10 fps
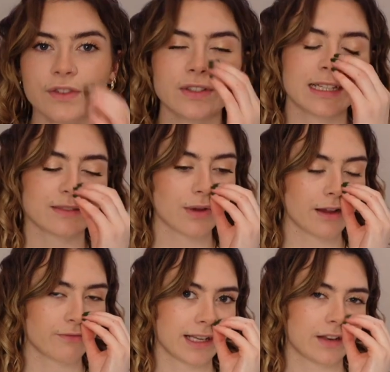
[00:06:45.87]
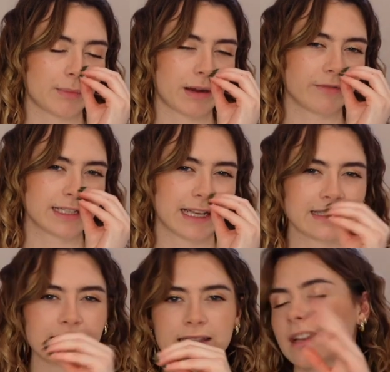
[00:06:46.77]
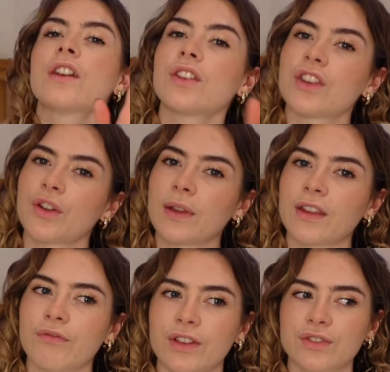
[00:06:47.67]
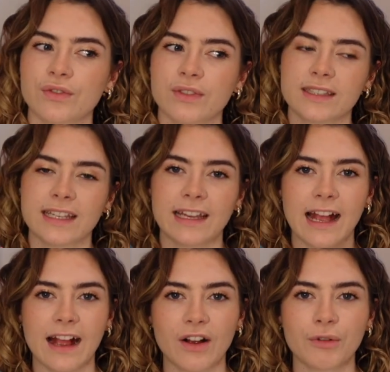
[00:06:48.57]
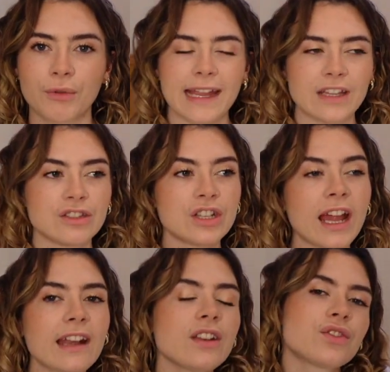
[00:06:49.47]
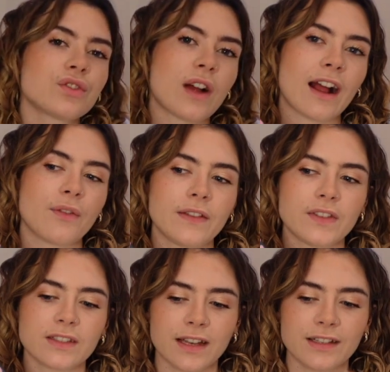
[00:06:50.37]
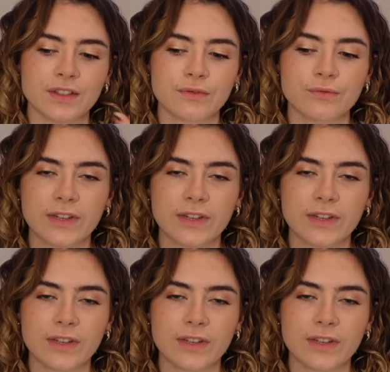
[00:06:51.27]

because that's what I really love about retellings, is like knowing the original and seeing how it's changed or how they've decided to